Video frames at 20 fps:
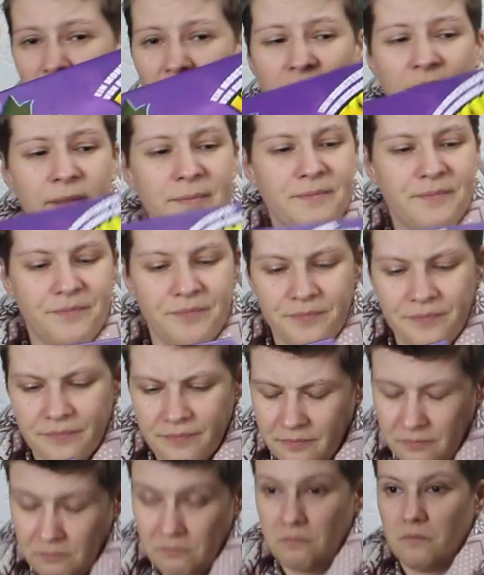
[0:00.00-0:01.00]

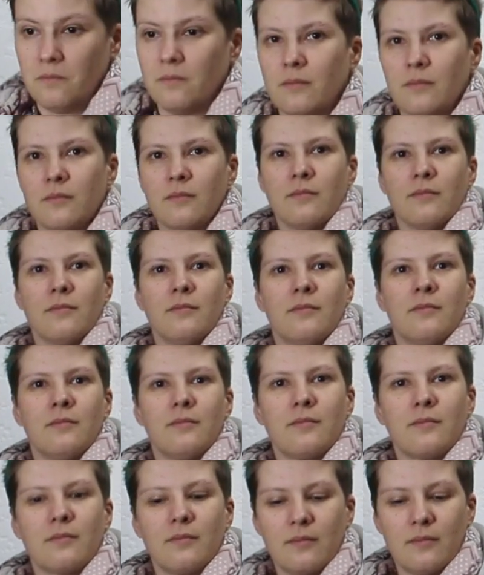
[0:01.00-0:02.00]

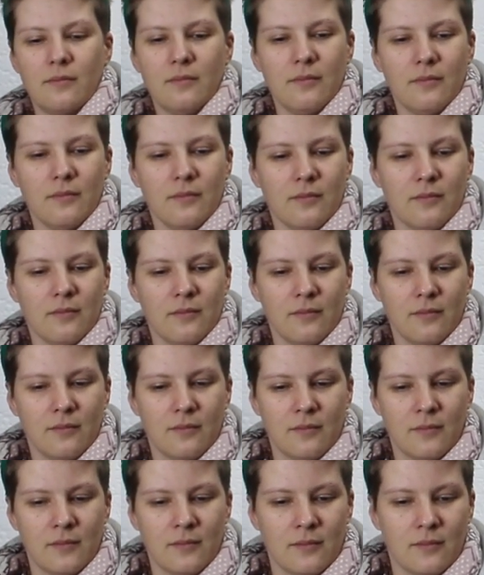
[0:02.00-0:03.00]

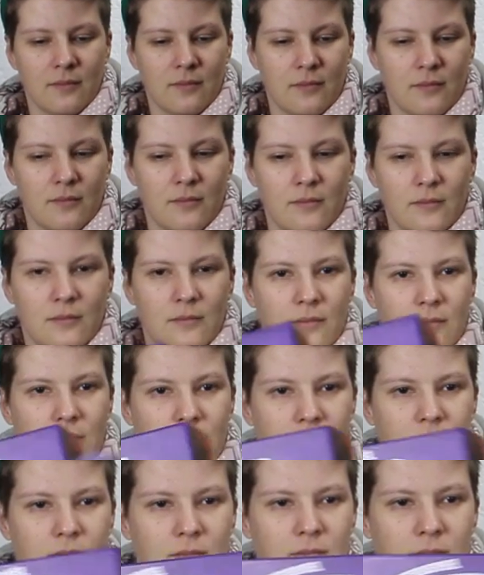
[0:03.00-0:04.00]

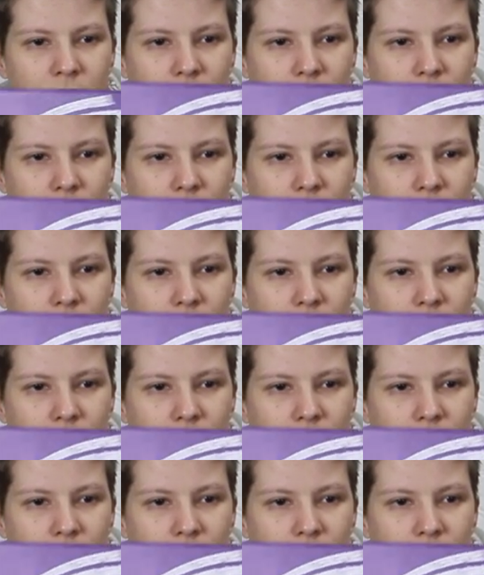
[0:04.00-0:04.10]
The person shown says nothing.